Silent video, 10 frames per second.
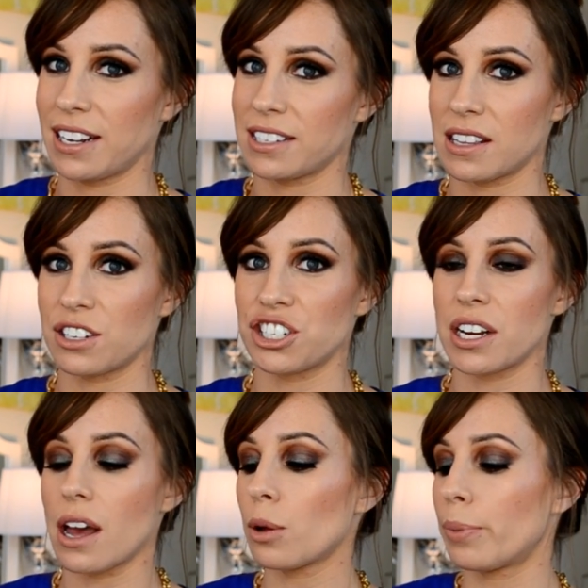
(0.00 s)
It's the
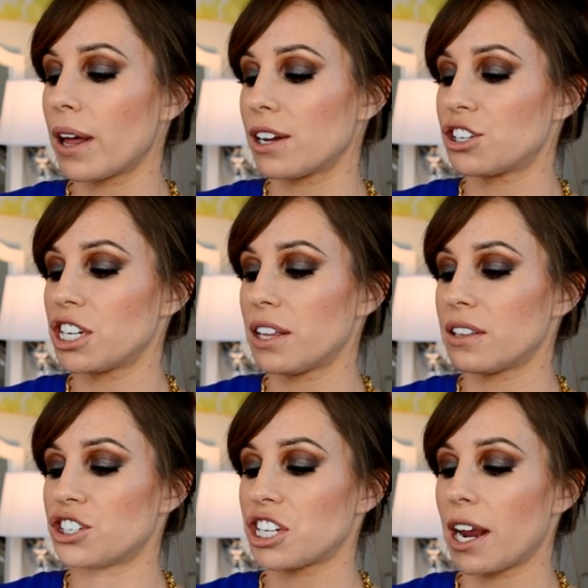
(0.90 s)
Chanel blush in
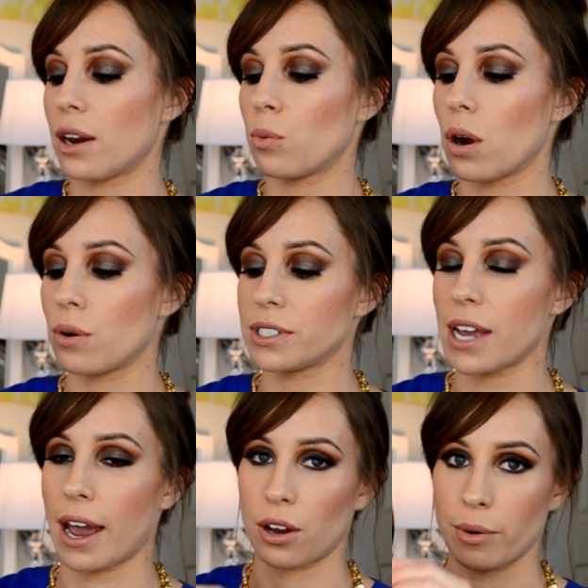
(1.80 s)
the shade Rose
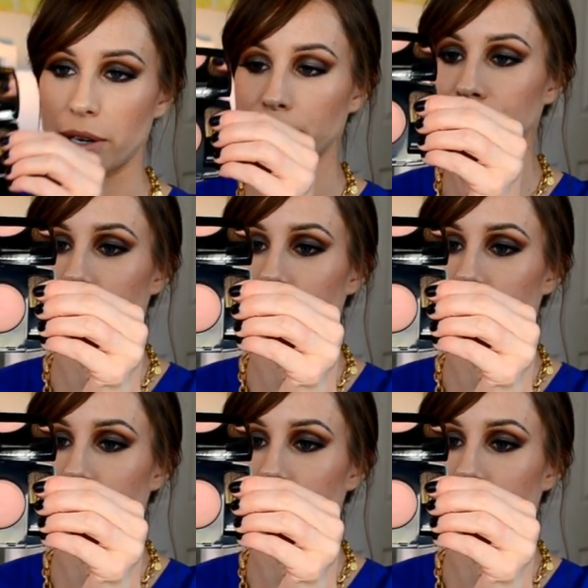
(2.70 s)
Ecrin.